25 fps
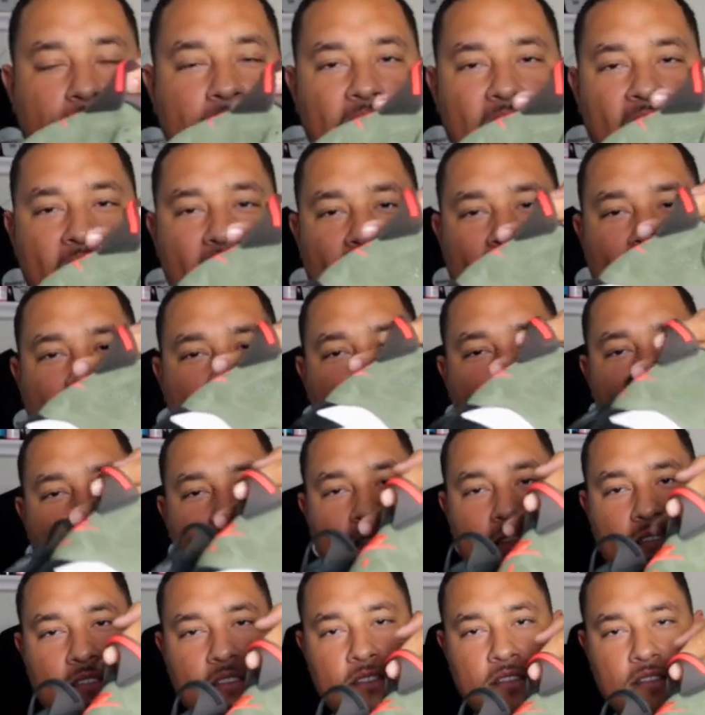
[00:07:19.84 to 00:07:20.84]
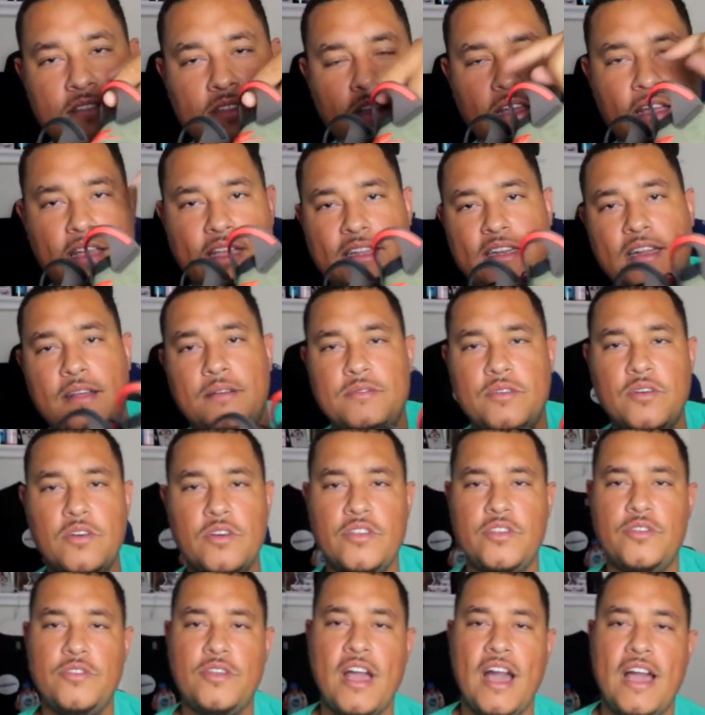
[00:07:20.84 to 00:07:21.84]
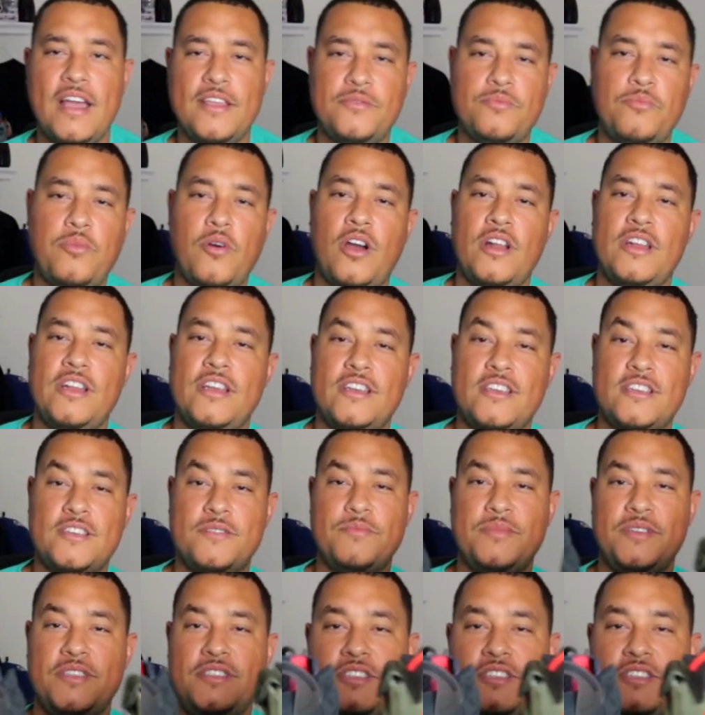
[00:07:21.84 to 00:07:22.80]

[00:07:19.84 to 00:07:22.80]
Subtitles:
back, and I know you guys probably are gonna be